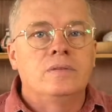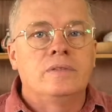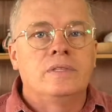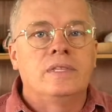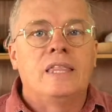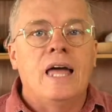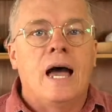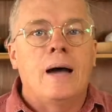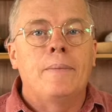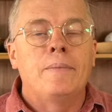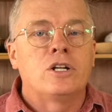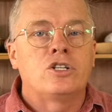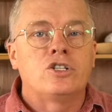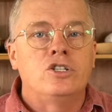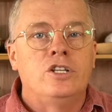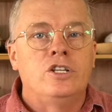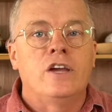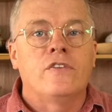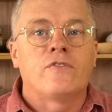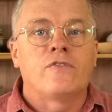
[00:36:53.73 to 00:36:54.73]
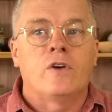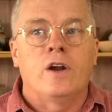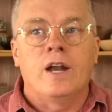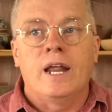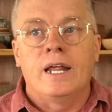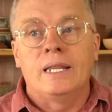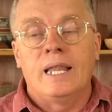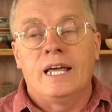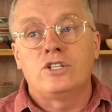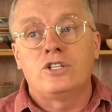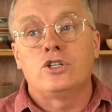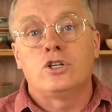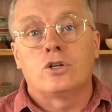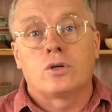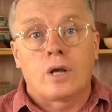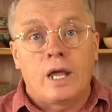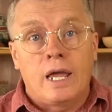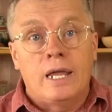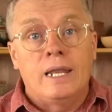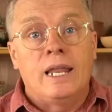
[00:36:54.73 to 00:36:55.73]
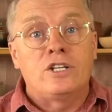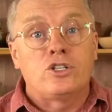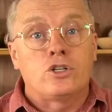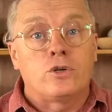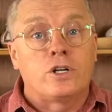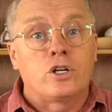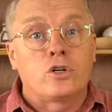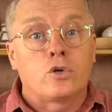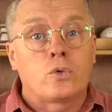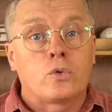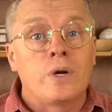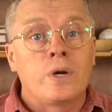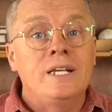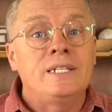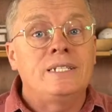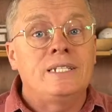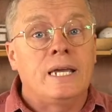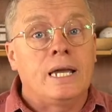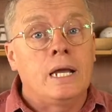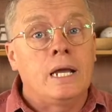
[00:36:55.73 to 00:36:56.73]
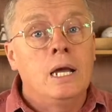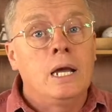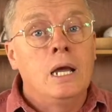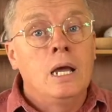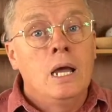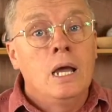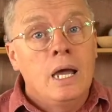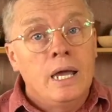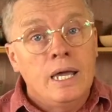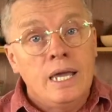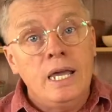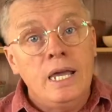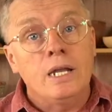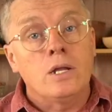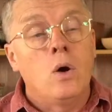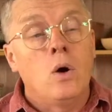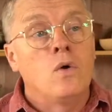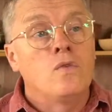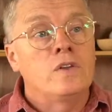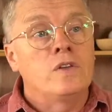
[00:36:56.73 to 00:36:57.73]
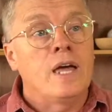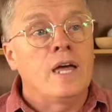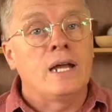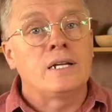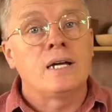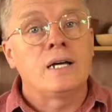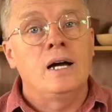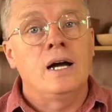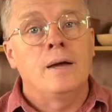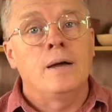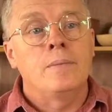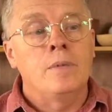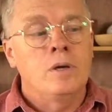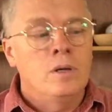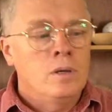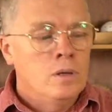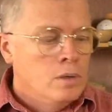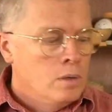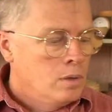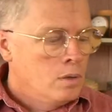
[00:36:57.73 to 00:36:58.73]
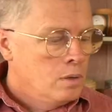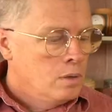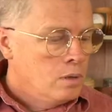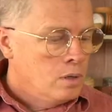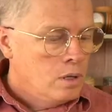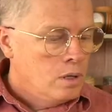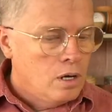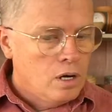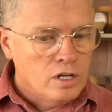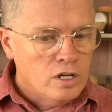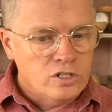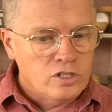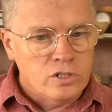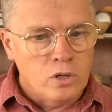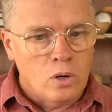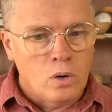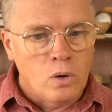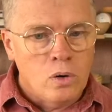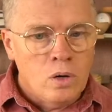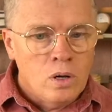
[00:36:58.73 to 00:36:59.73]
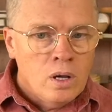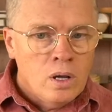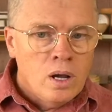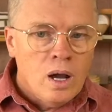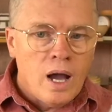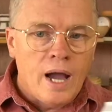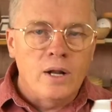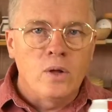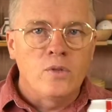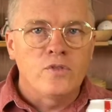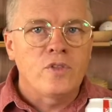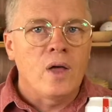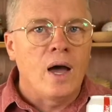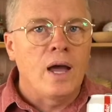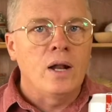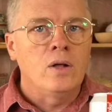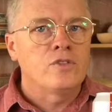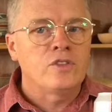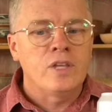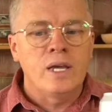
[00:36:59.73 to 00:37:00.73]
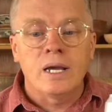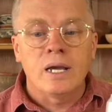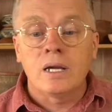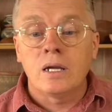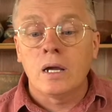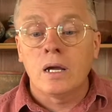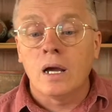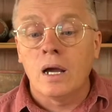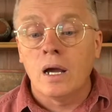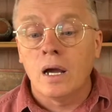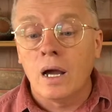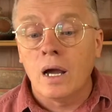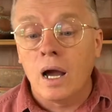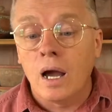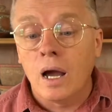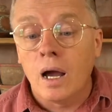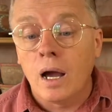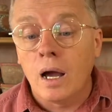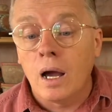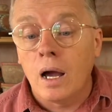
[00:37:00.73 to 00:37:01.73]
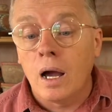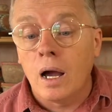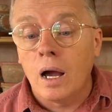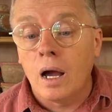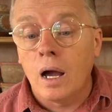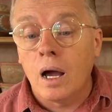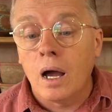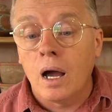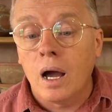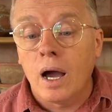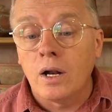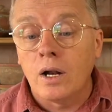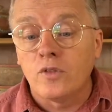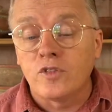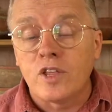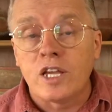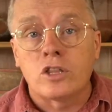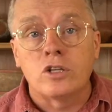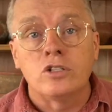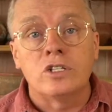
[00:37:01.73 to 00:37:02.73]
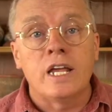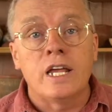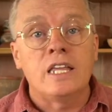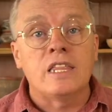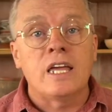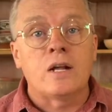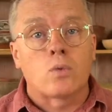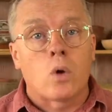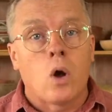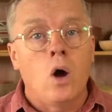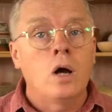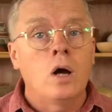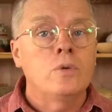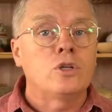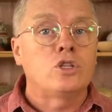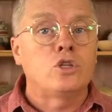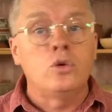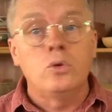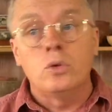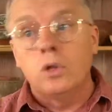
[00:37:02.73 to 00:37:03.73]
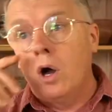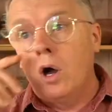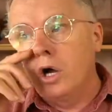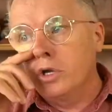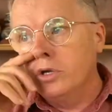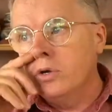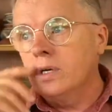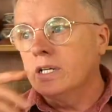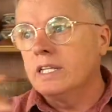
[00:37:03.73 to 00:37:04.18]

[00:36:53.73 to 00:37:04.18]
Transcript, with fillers: that much different unless you're unless you're increasing heat over that time. Uh, so I don't I don't think I don't think there's anything wrong with too long. You could